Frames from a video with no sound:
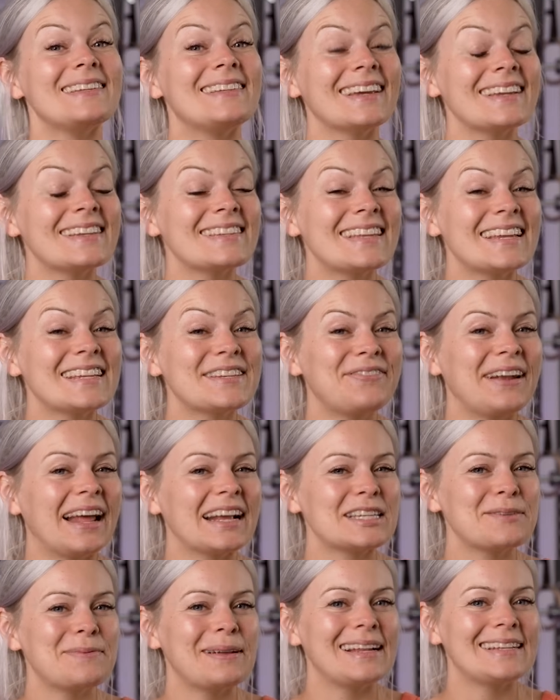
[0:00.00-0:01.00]
does this
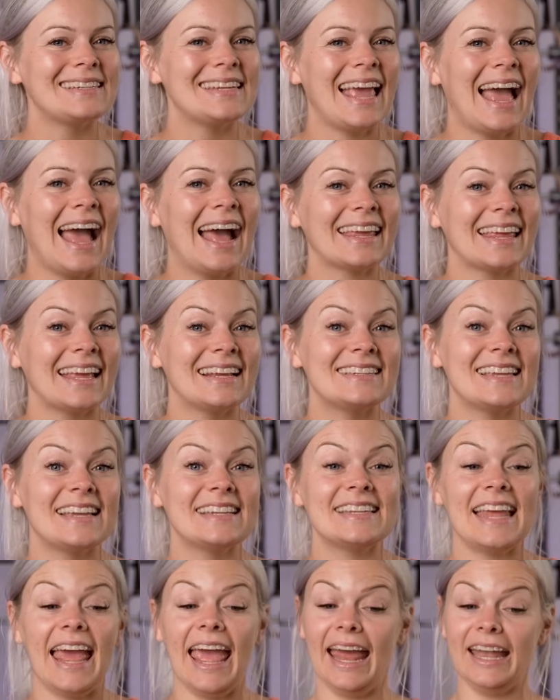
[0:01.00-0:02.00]
flexibility hack
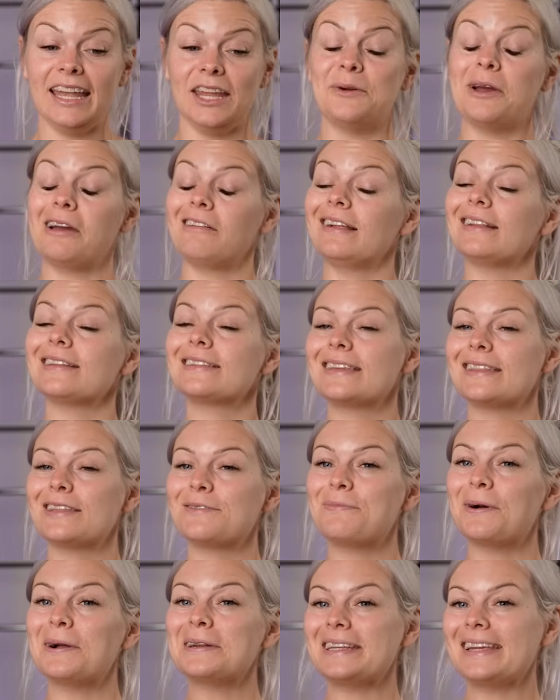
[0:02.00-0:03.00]
exist anywhere else in the
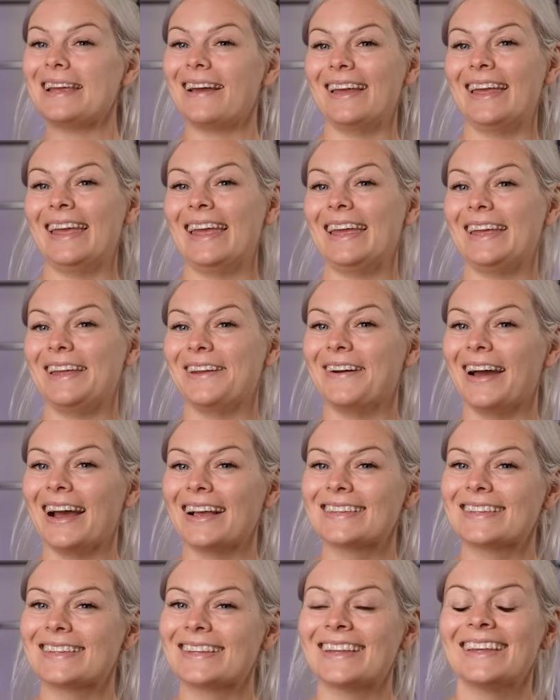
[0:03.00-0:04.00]
body, I hear you
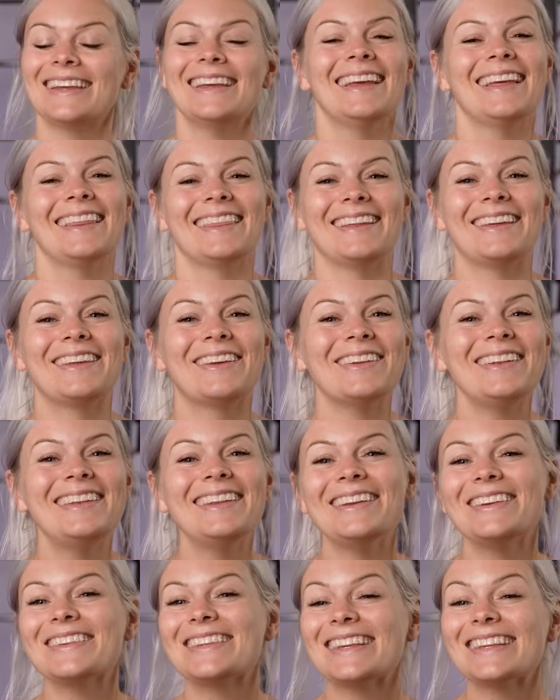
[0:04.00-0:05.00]
ask? The good
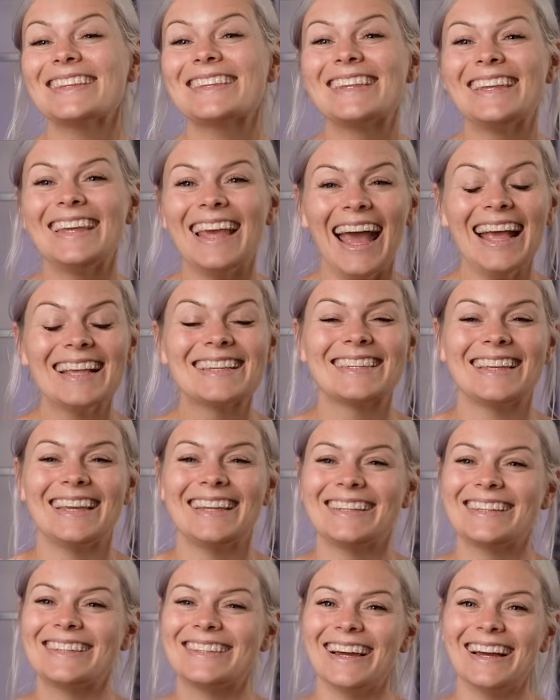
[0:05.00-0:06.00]
news is yes,
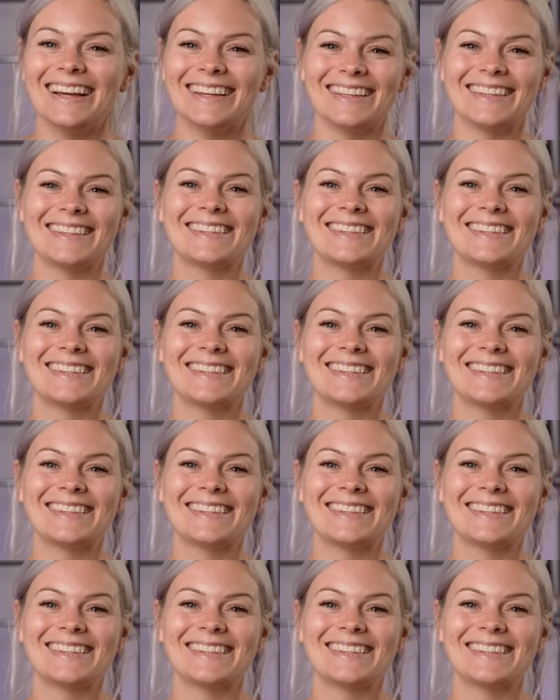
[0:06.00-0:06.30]
it does.